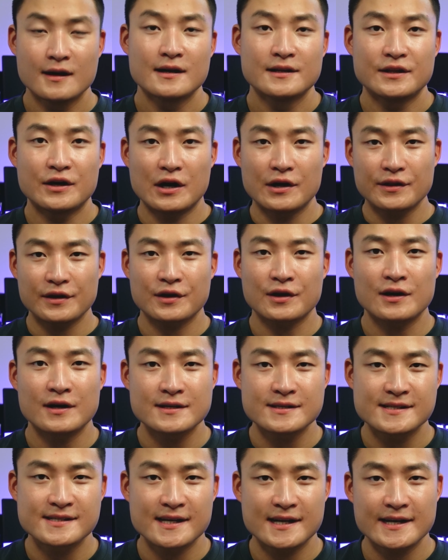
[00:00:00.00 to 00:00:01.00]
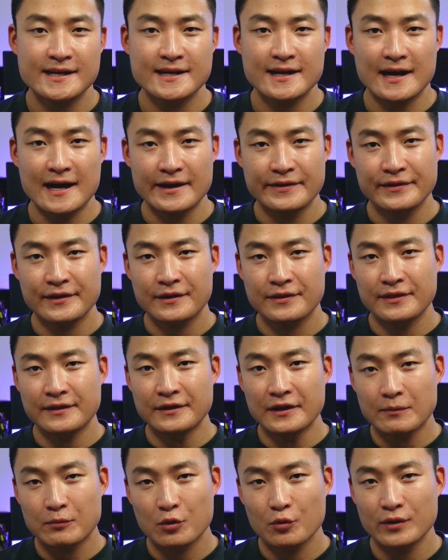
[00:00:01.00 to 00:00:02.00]
Now, on the con side, I think the
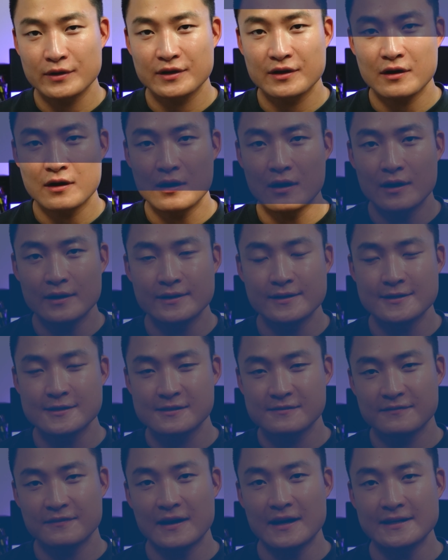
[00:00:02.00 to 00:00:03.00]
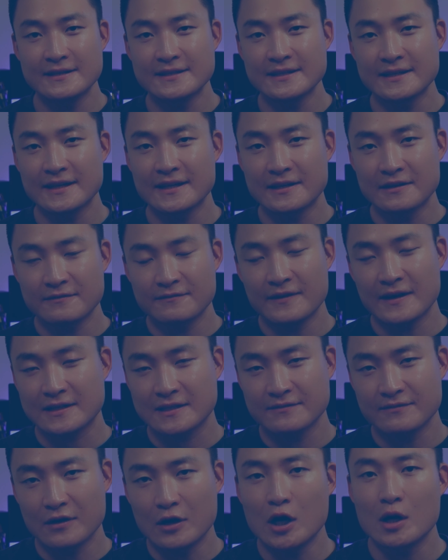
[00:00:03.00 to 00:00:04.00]
number one con is finding an effective
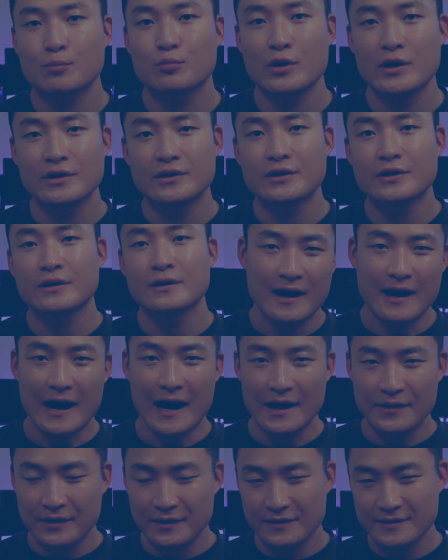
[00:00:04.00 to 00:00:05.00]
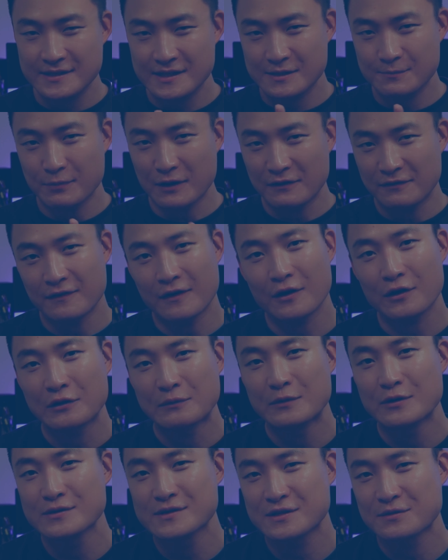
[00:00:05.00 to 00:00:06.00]
operator. I think this is by far the
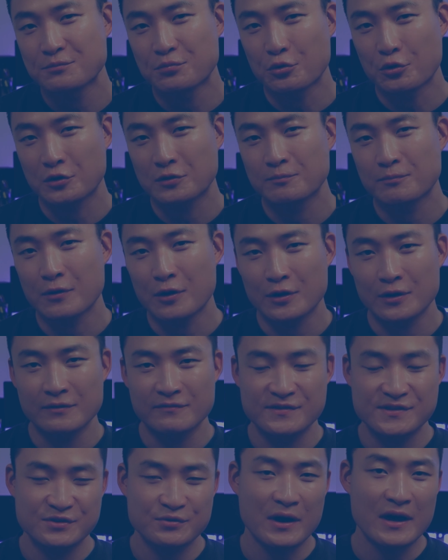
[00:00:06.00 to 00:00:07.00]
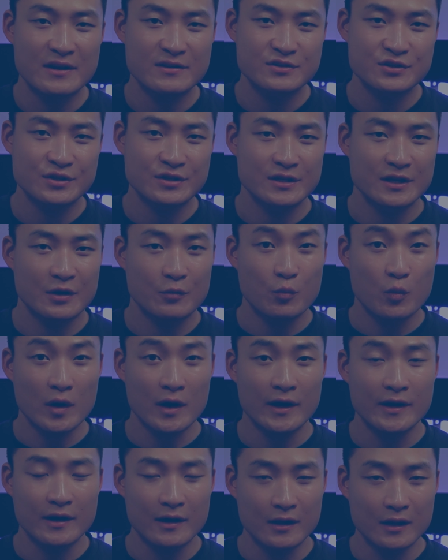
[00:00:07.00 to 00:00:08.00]
most important part of the strategy and why
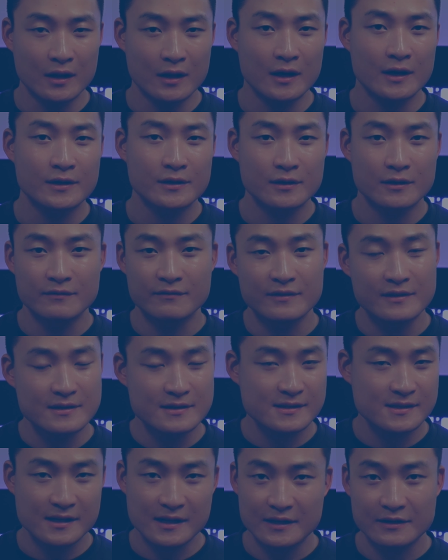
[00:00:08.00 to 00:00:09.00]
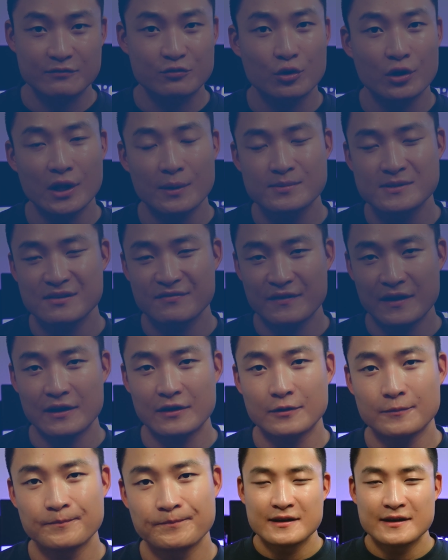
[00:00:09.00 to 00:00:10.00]
a lot of these kind of roll-ups fail.
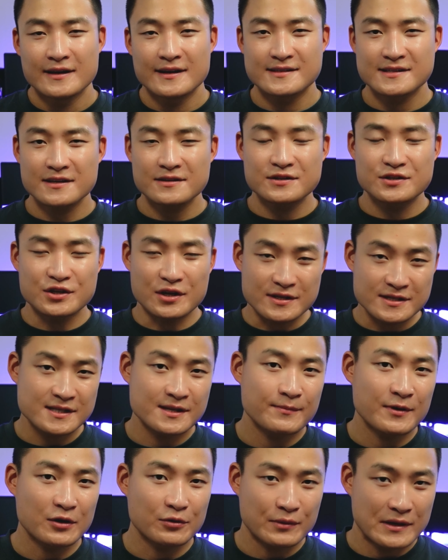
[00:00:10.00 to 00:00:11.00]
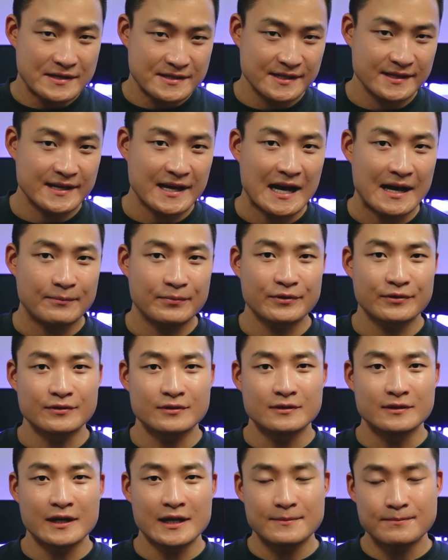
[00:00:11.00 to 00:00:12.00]
It's not just about raising capital
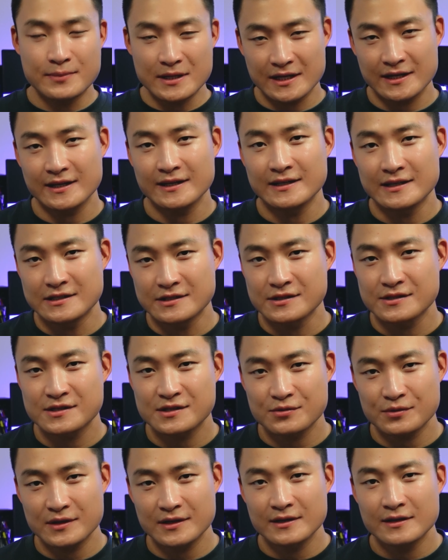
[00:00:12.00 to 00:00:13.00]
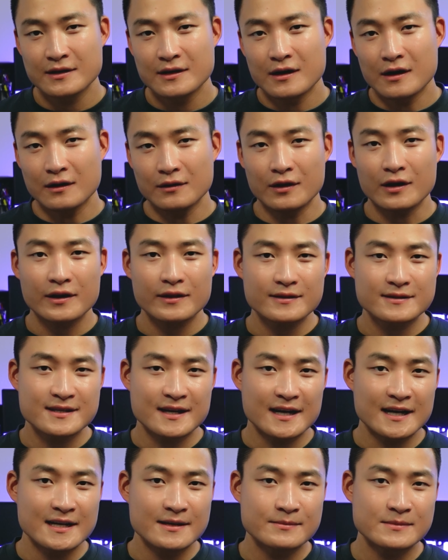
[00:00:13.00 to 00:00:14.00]
and picking an industry. A lot of the
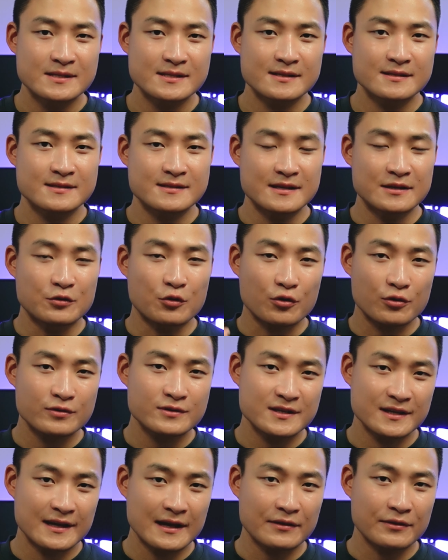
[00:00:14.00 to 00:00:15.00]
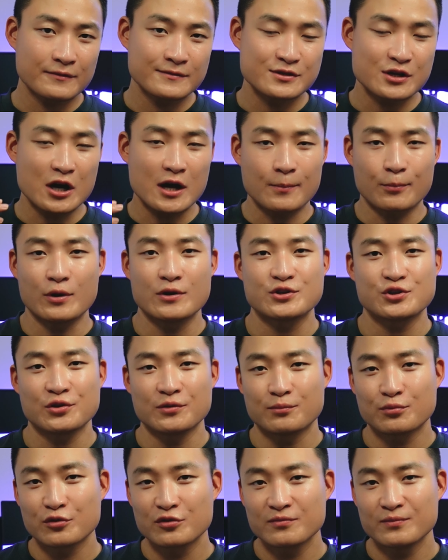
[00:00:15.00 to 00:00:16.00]
times, in order to get those operational
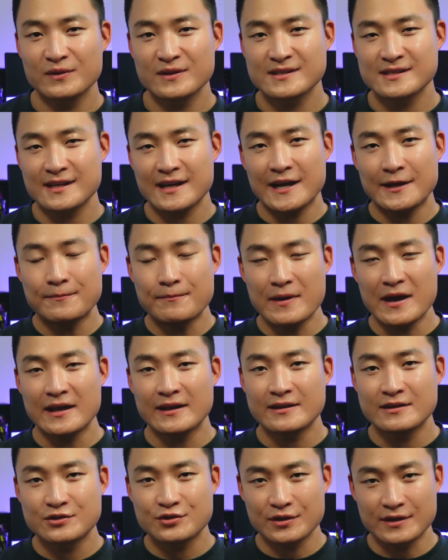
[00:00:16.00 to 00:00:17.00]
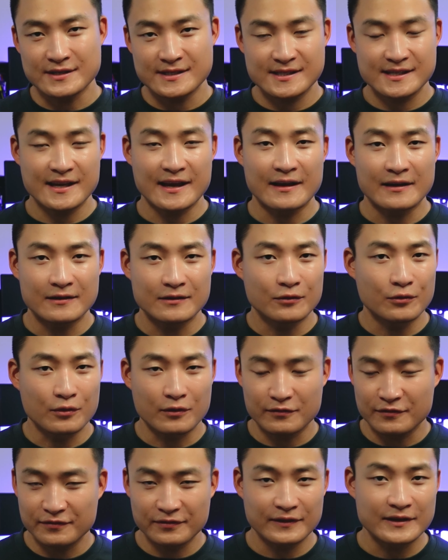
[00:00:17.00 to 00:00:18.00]
improvements and manage a scale or
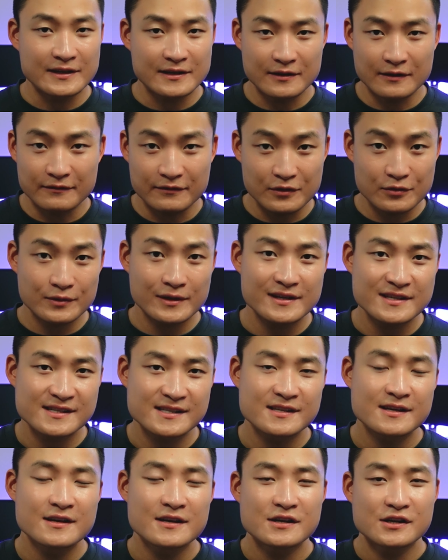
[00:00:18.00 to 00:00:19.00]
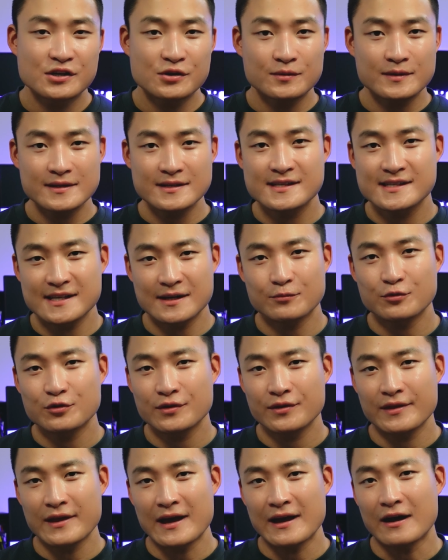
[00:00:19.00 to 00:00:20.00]
fleet of units, you need someone
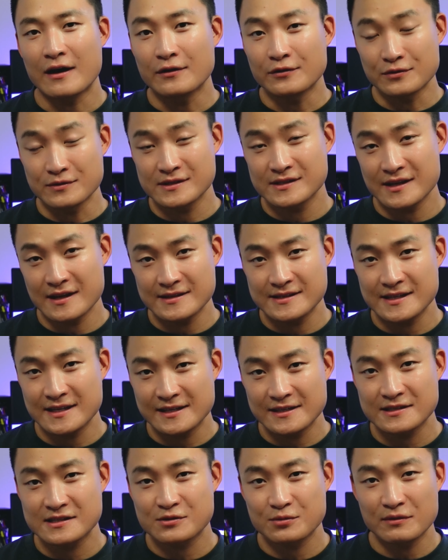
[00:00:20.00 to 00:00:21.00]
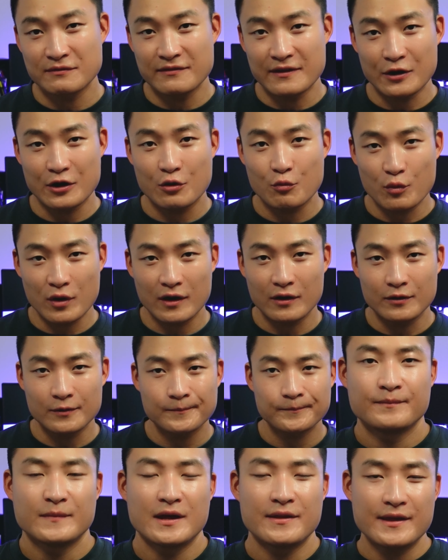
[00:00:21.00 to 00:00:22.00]
that understands the industry very well.
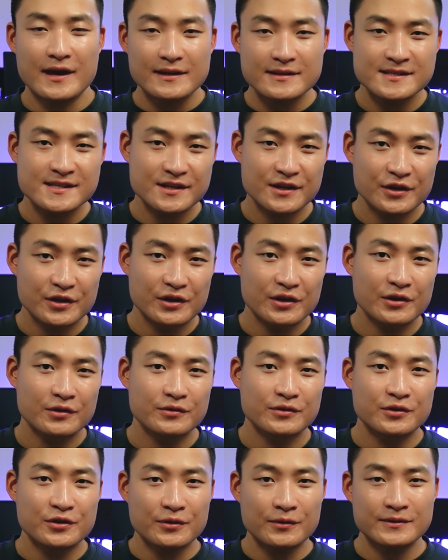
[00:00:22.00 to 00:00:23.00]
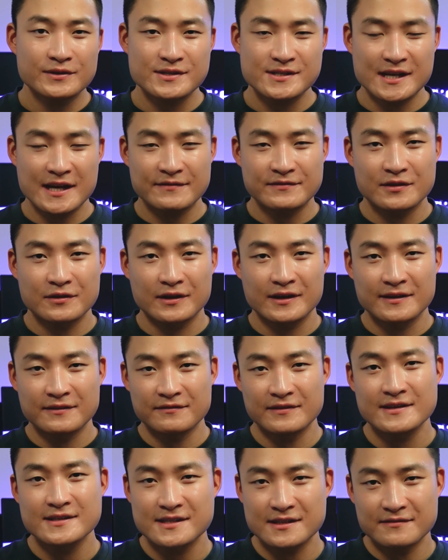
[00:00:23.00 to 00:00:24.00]
In that scenario, you don't just have to
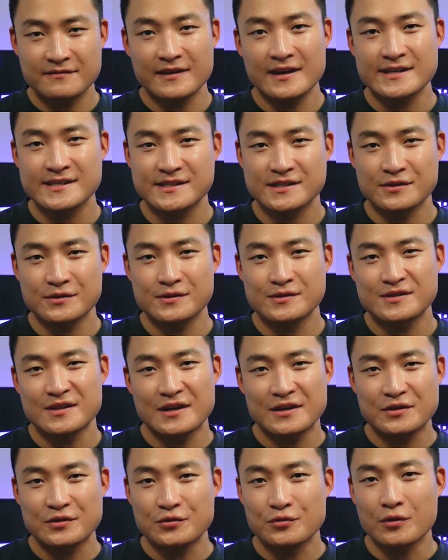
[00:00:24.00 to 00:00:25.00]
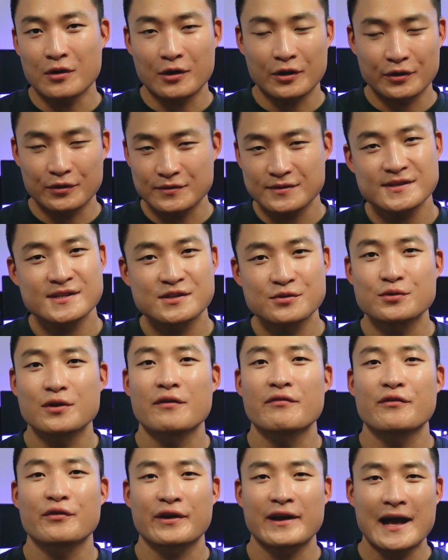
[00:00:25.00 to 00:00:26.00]
convince investors that you are a good steward of
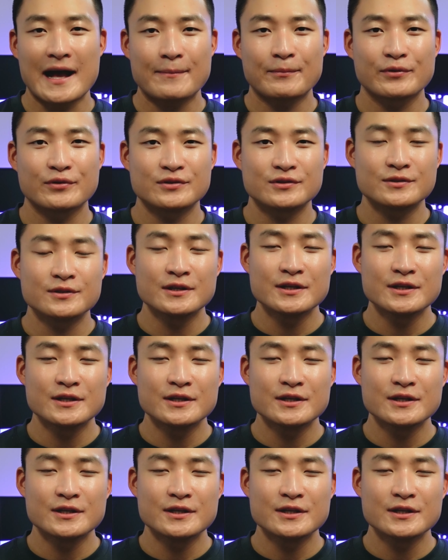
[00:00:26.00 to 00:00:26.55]
their capital.